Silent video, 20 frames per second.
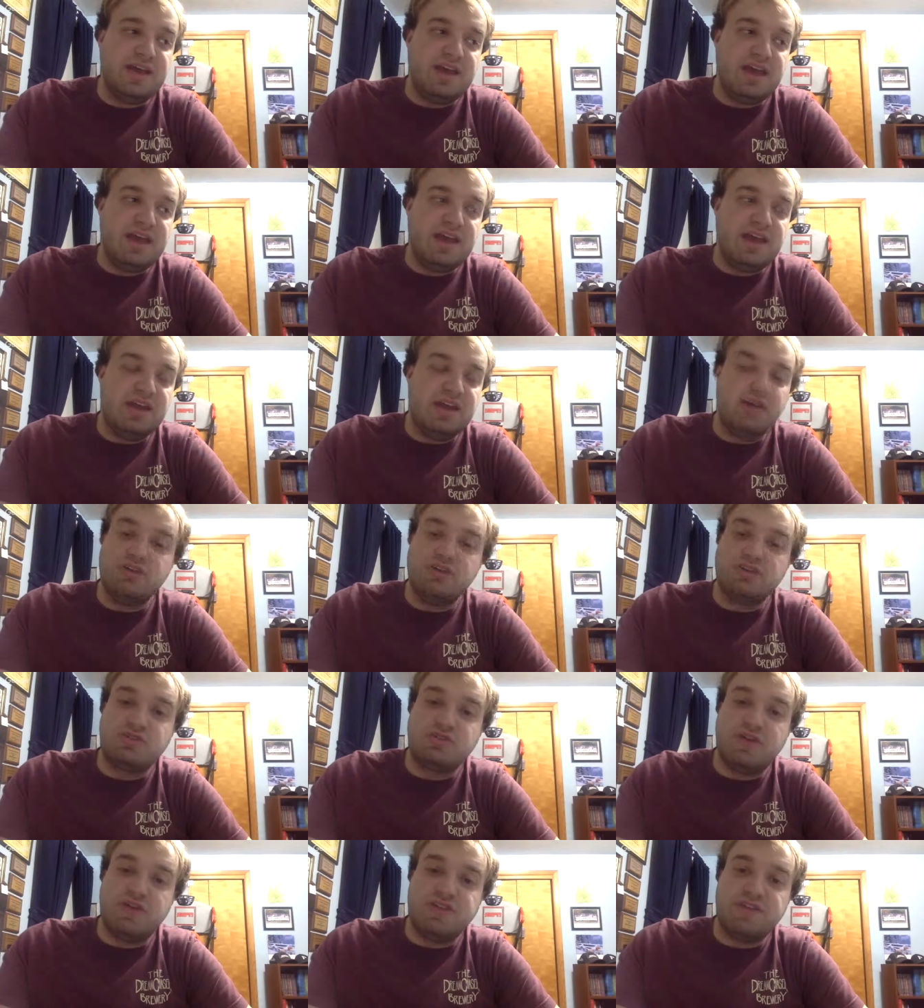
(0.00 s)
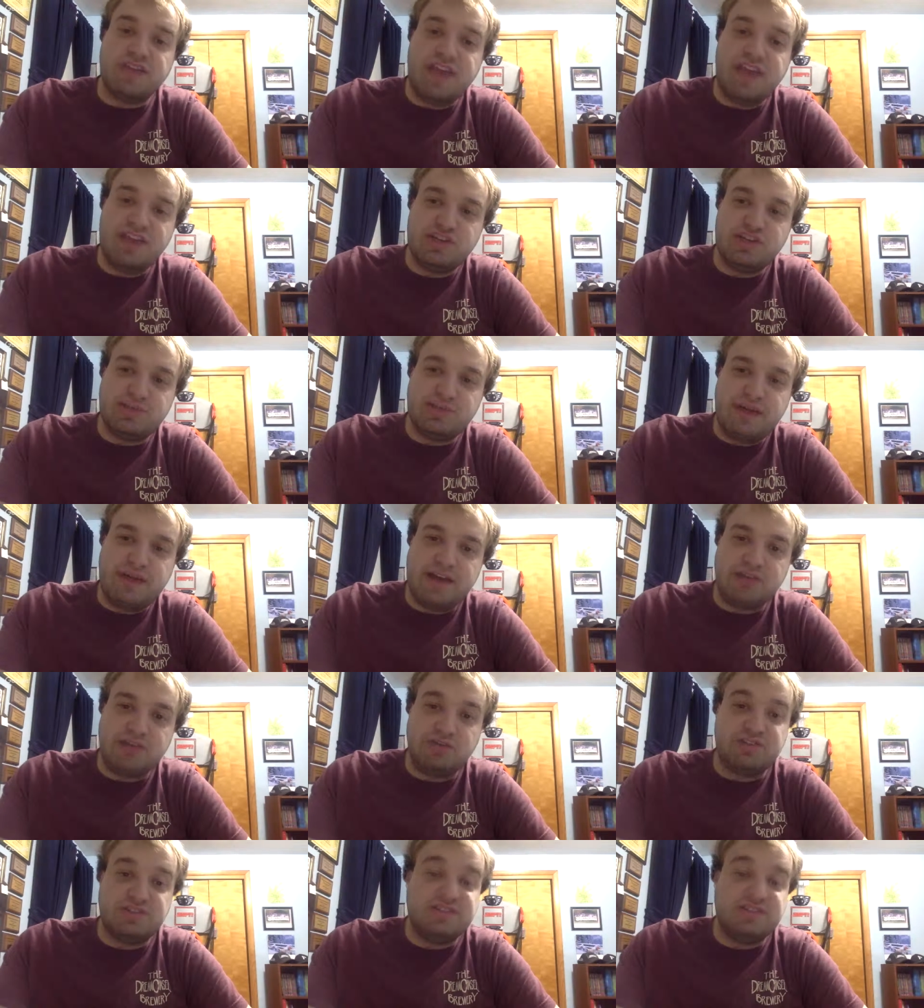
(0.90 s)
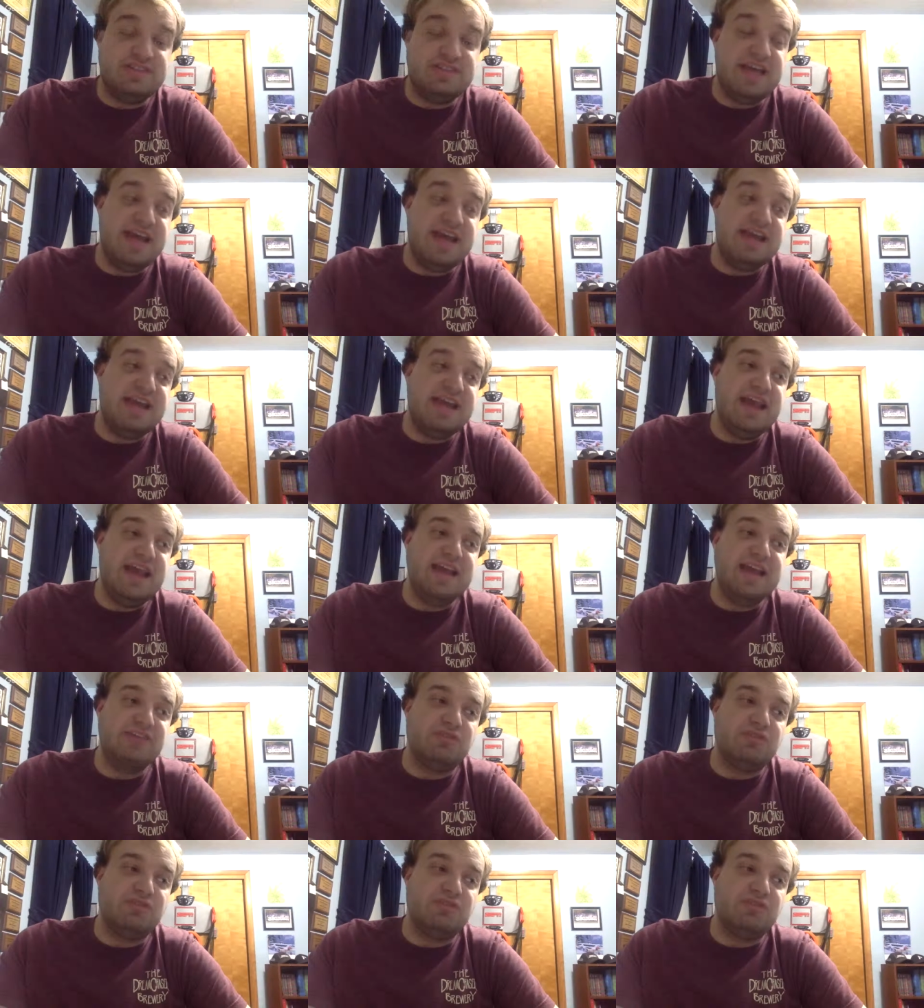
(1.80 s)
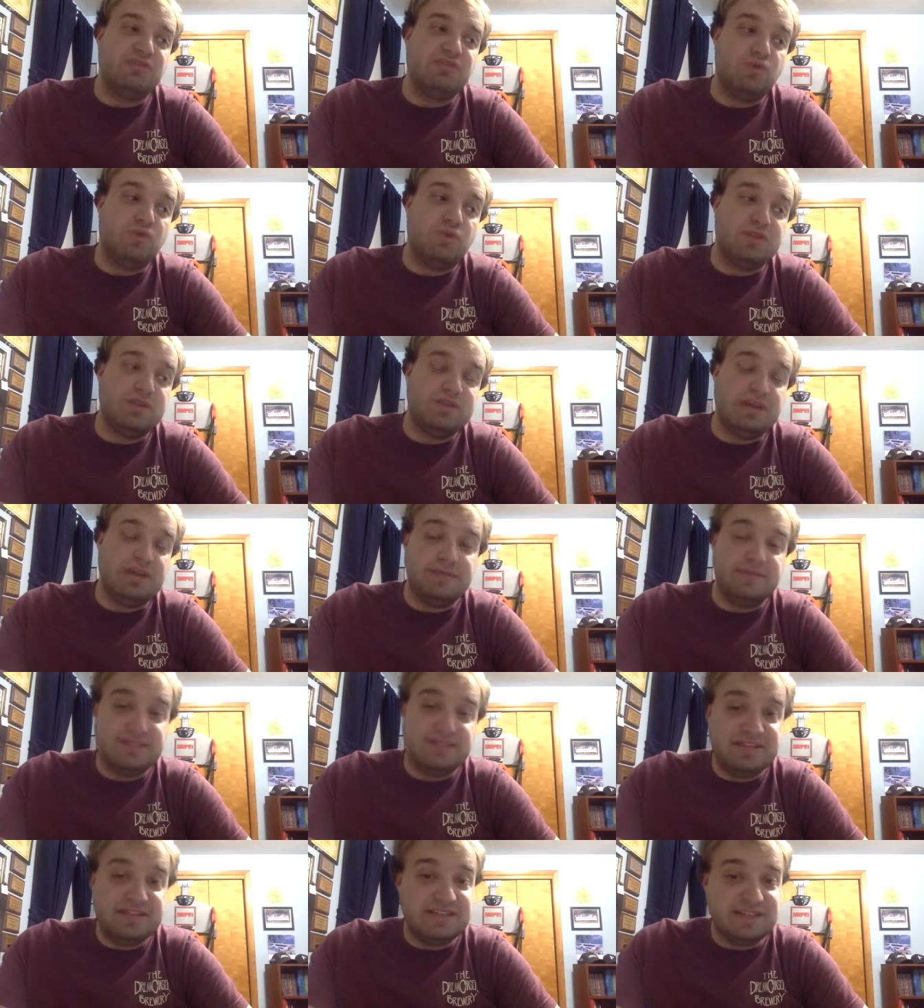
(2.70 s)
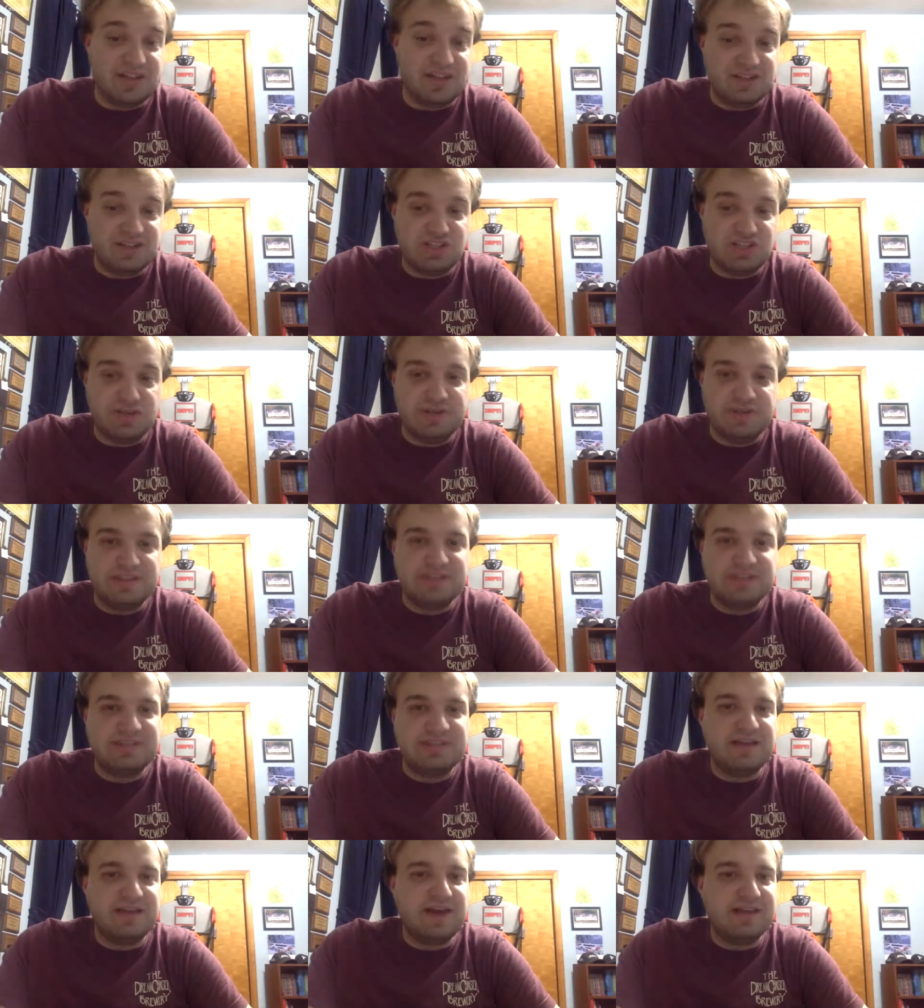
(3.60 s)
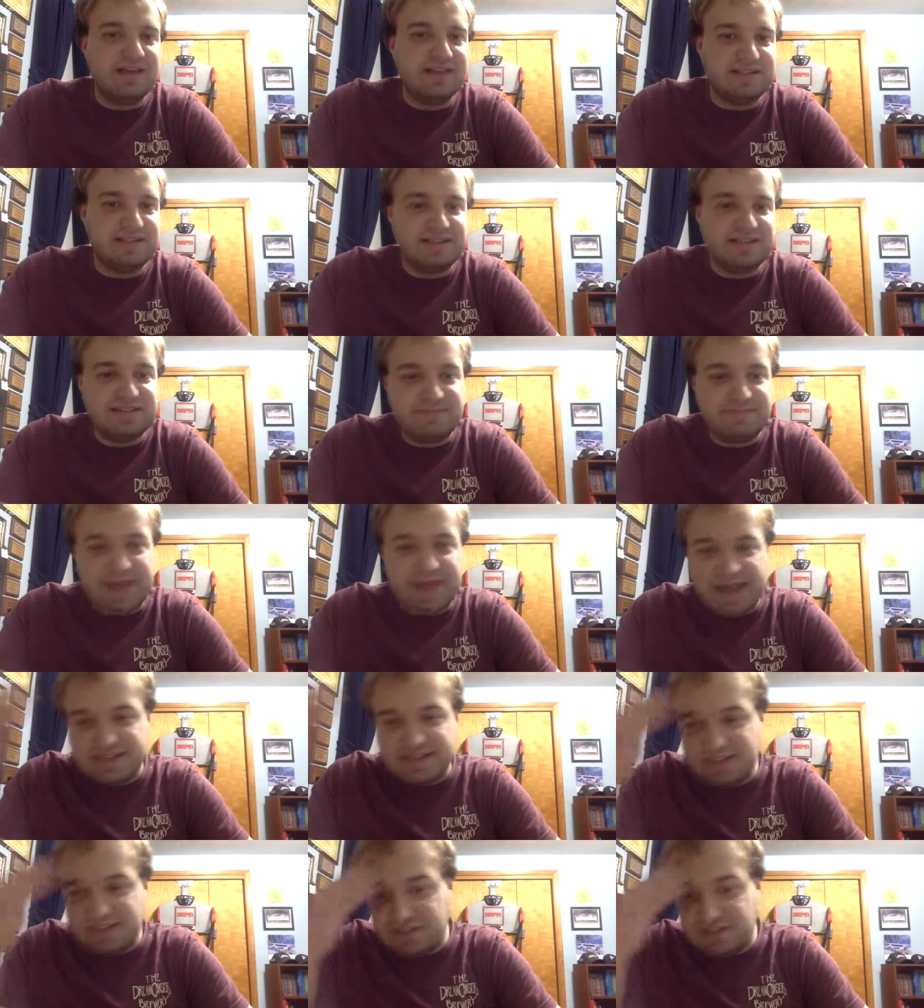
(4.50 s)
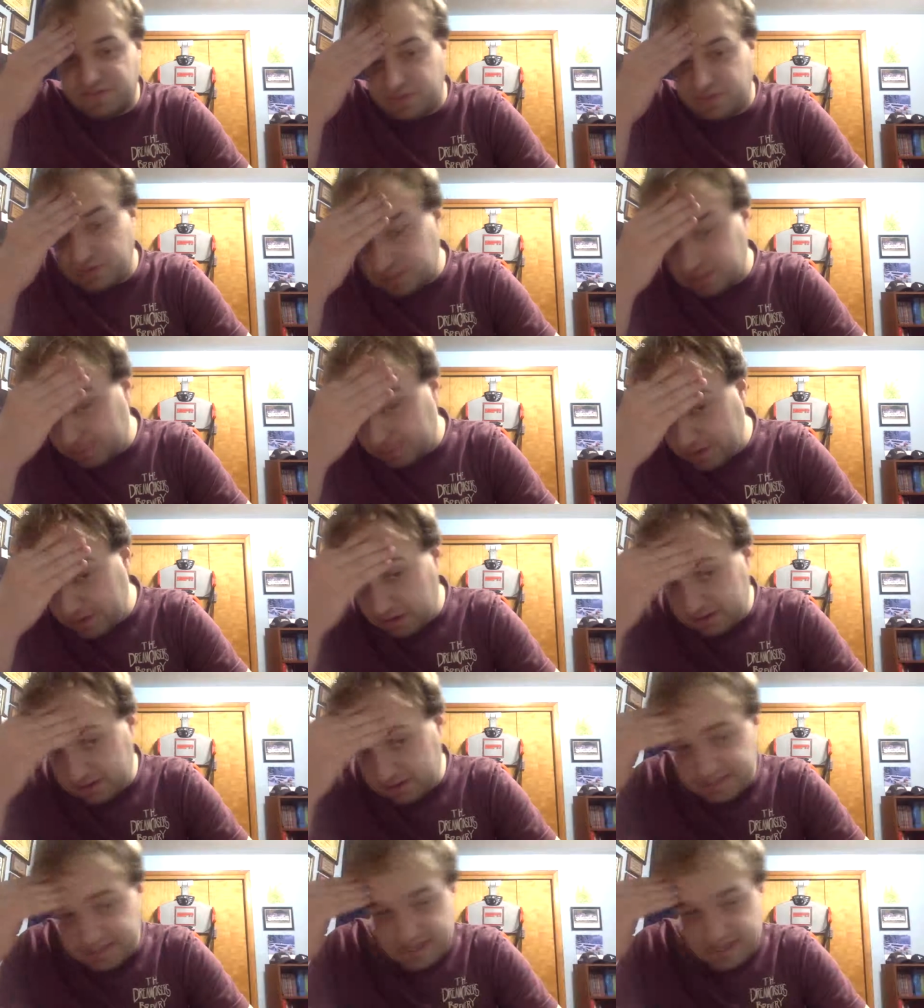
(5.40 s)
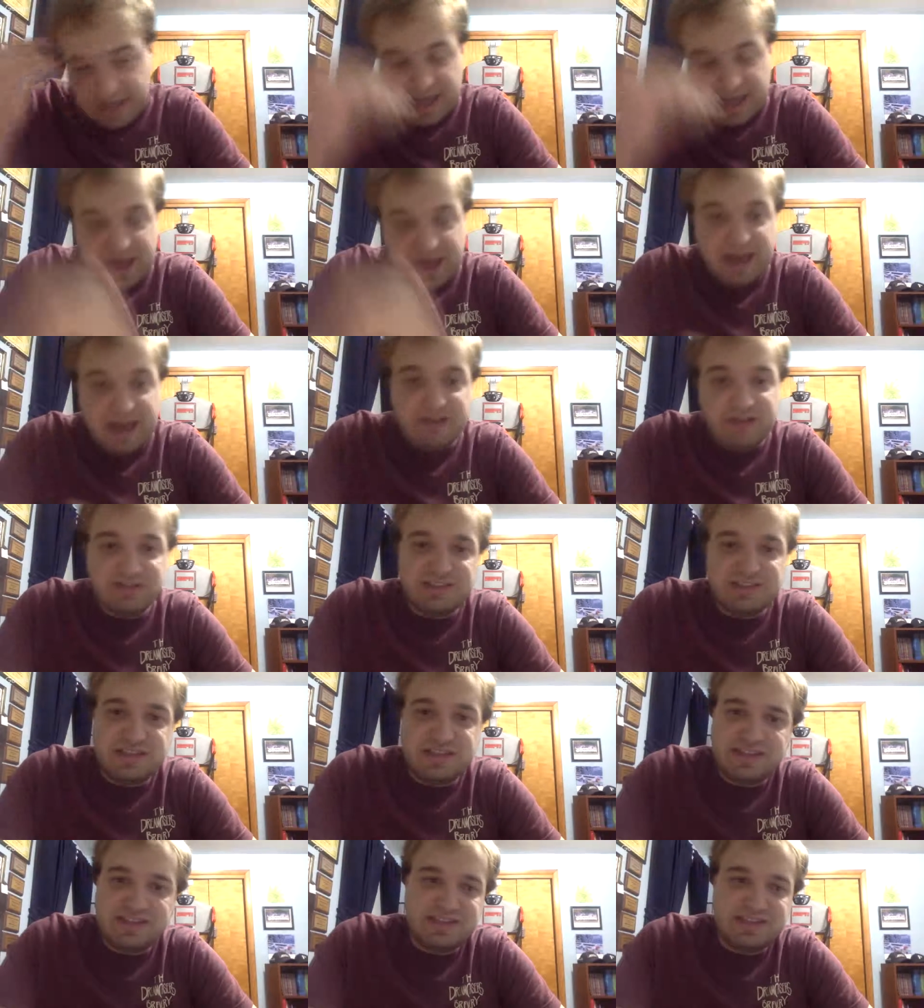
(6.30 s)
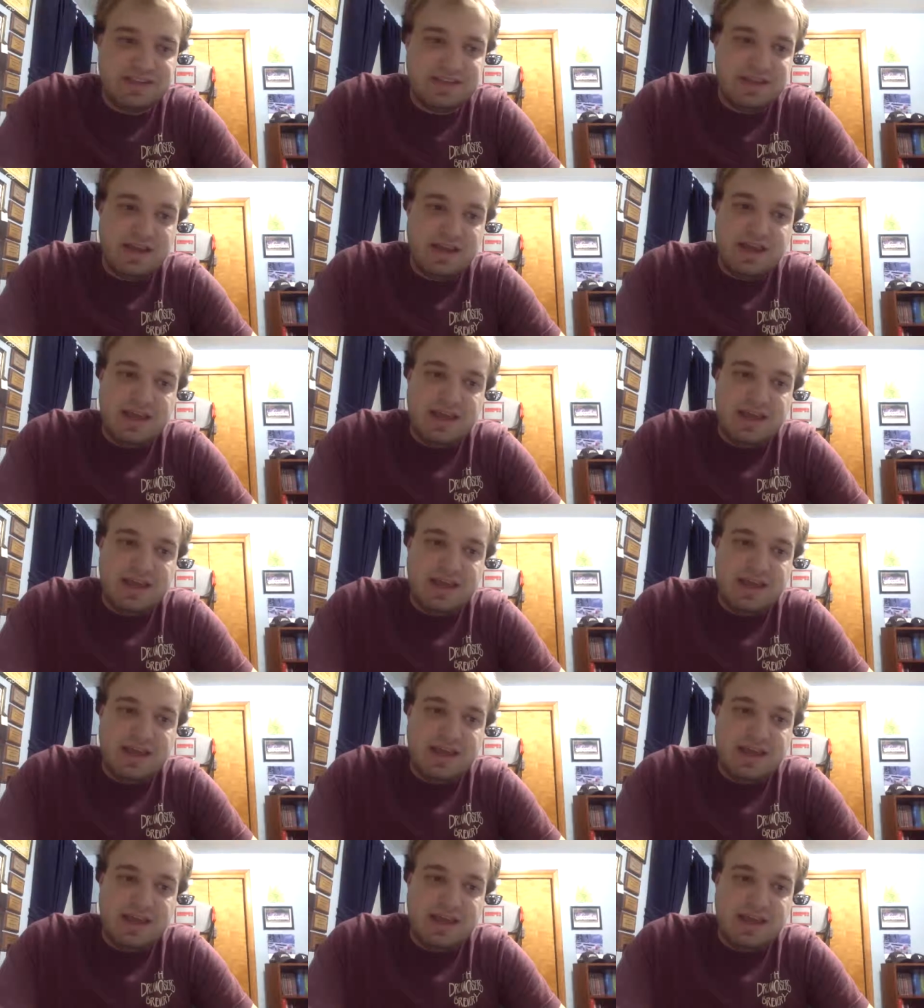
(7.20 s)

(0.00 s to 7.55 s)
in a no disqualification match. Of course, Eddie Eddie's only appeared one time since also. This is uh, Mastiff's first appearance ever since.